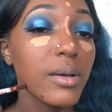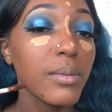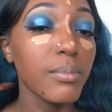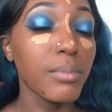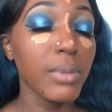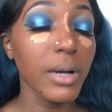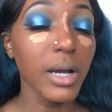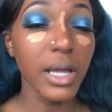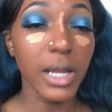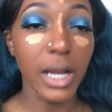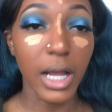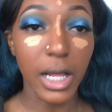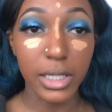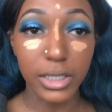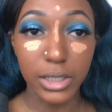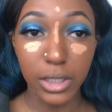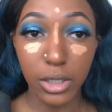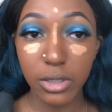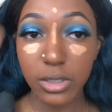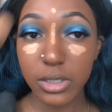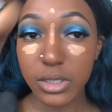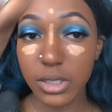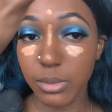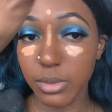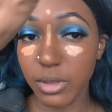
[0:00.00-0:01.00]
But I
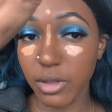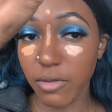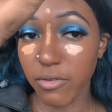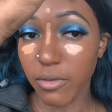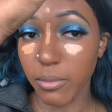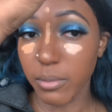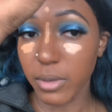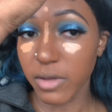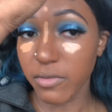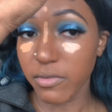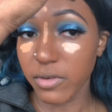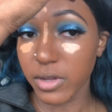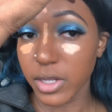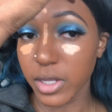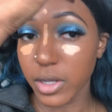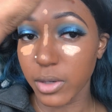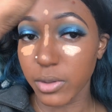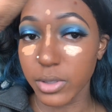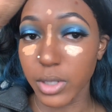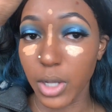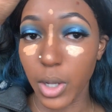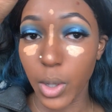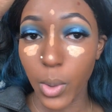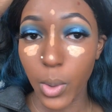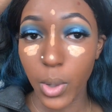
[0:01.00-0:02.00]
learned something from that
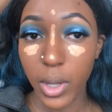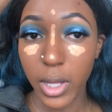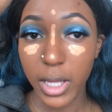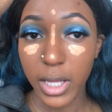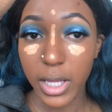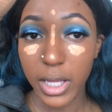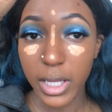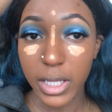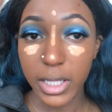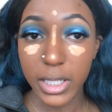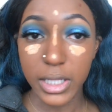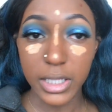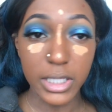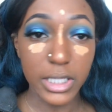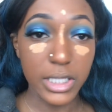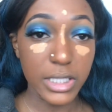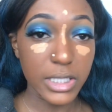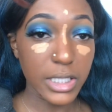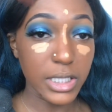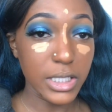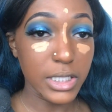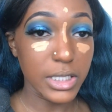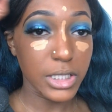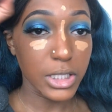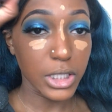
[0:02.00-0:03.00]
video, though.
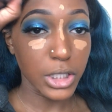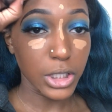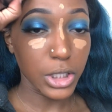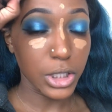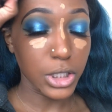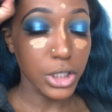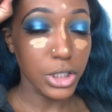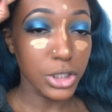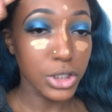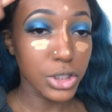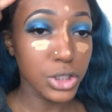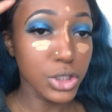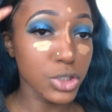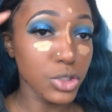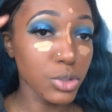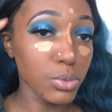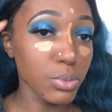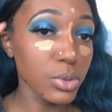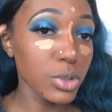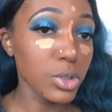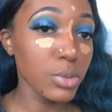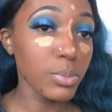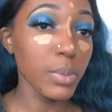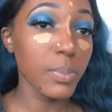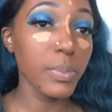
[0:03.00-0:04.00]
This concealer is
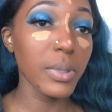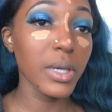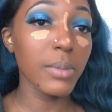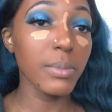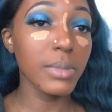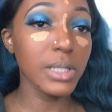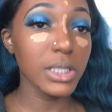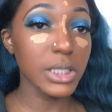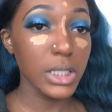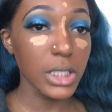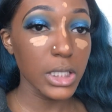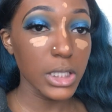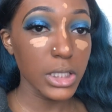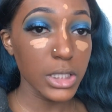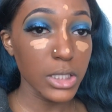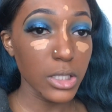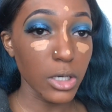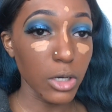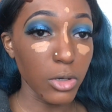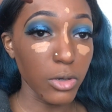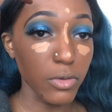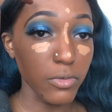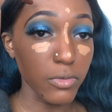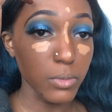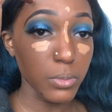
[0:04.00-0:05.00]
super duper pigmented,
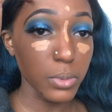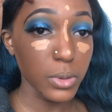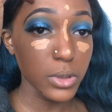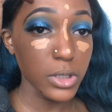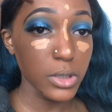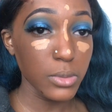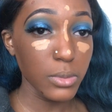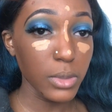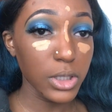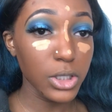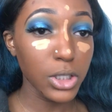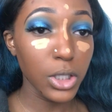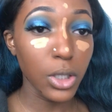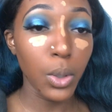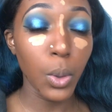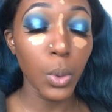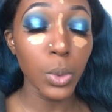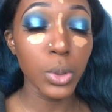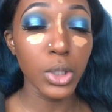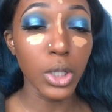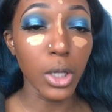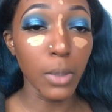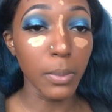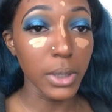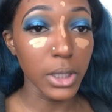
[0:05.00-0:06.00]
so if you put too much on,
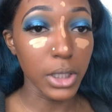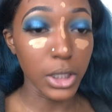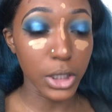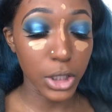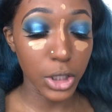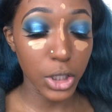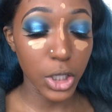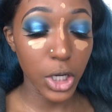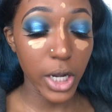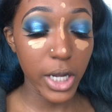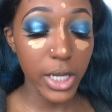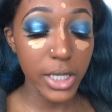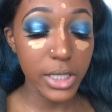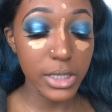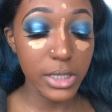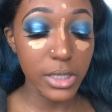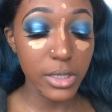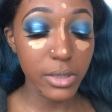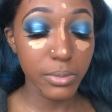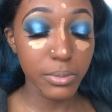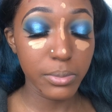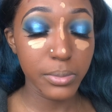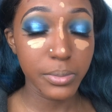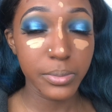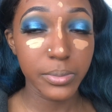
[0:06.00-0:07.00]
you're going to be looking
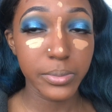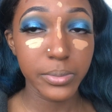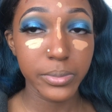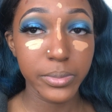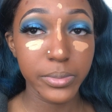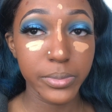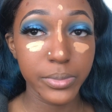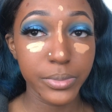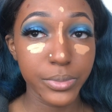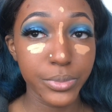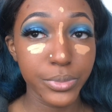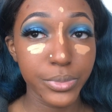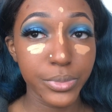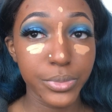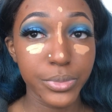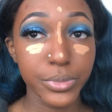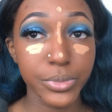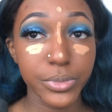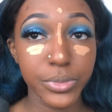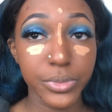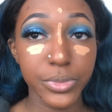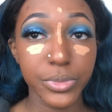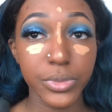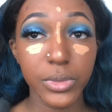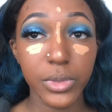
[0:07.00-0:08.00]
crazy.
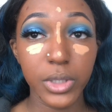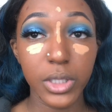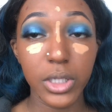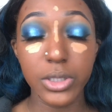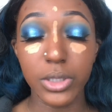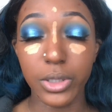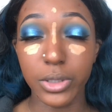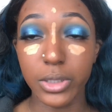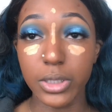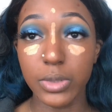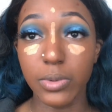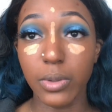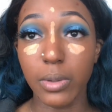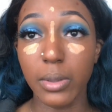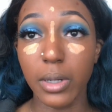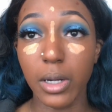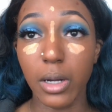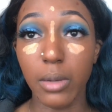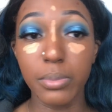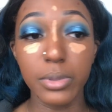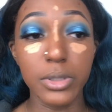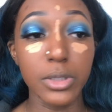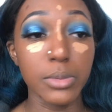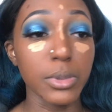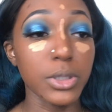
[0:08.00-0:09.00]
So this one I'm not
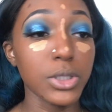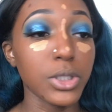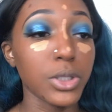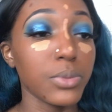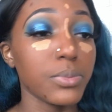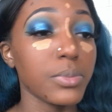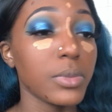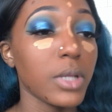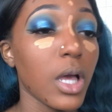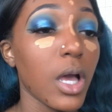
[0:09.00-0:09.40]
going to put too much on.